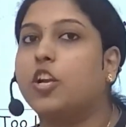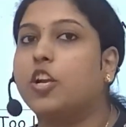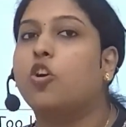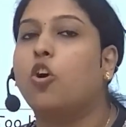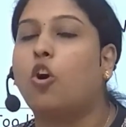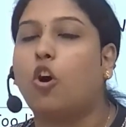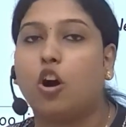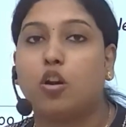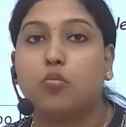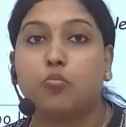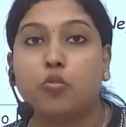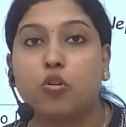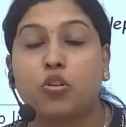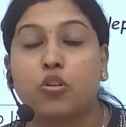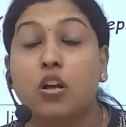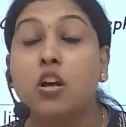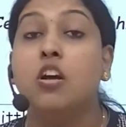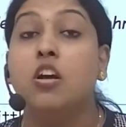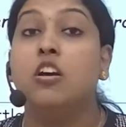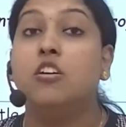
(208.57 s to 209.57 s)
hormone,
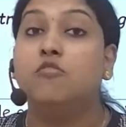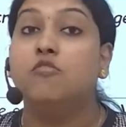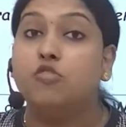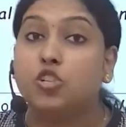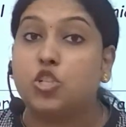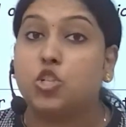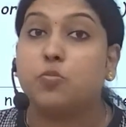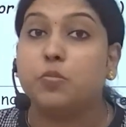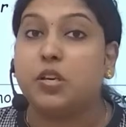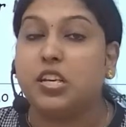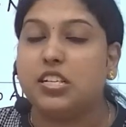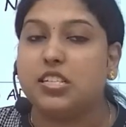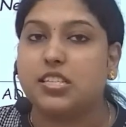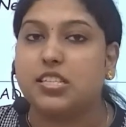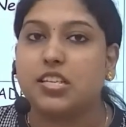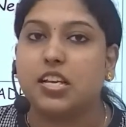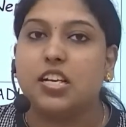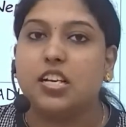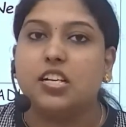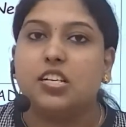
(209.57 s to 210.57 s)
which means
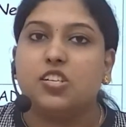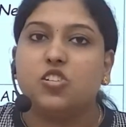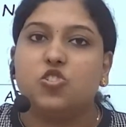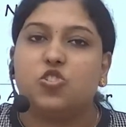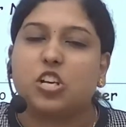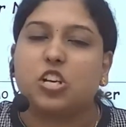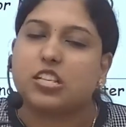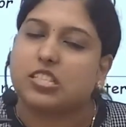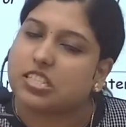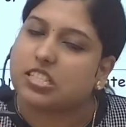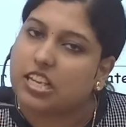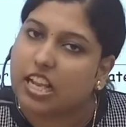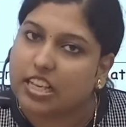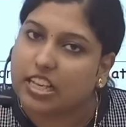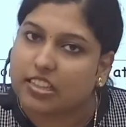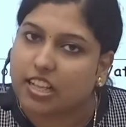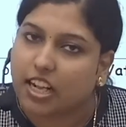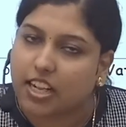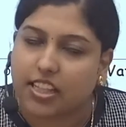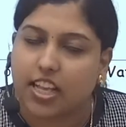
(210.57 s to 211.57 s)
just like
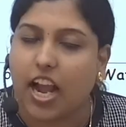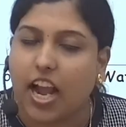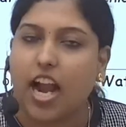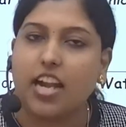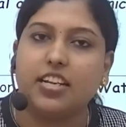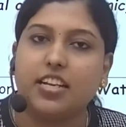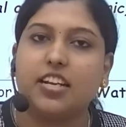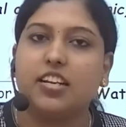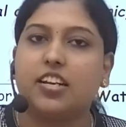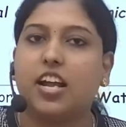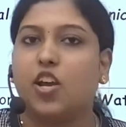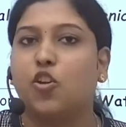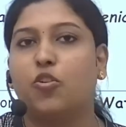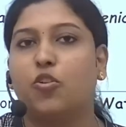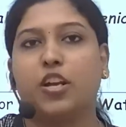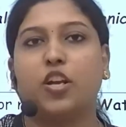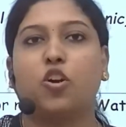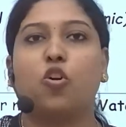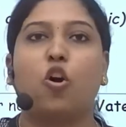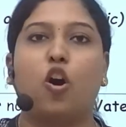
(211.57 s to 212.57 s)
that the antidiuretic
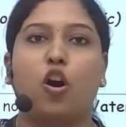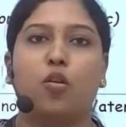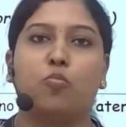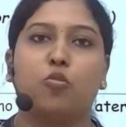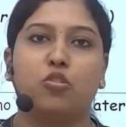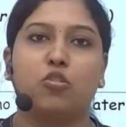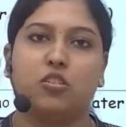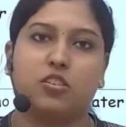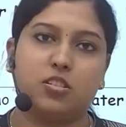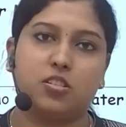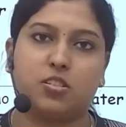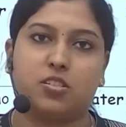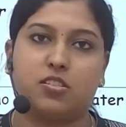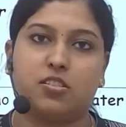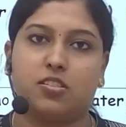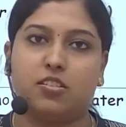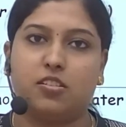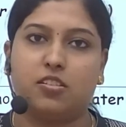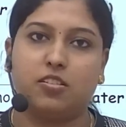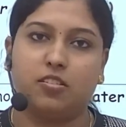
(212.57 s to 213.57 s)
hormone is
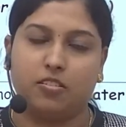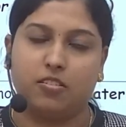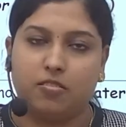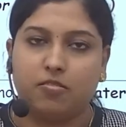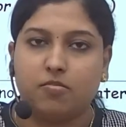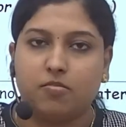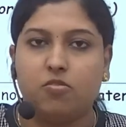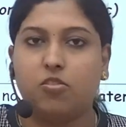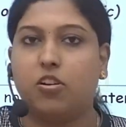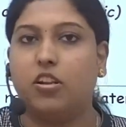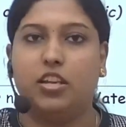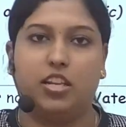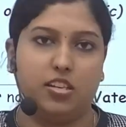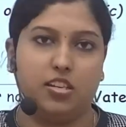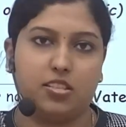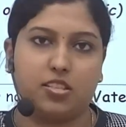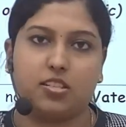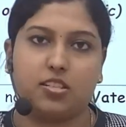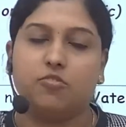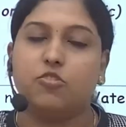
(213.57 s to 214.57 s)
released,
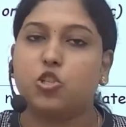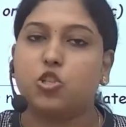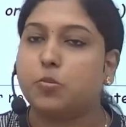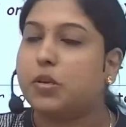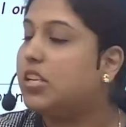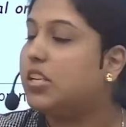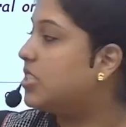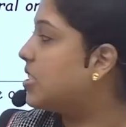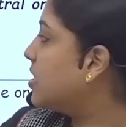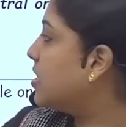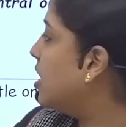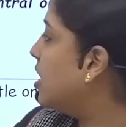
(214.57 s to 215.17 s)
which means there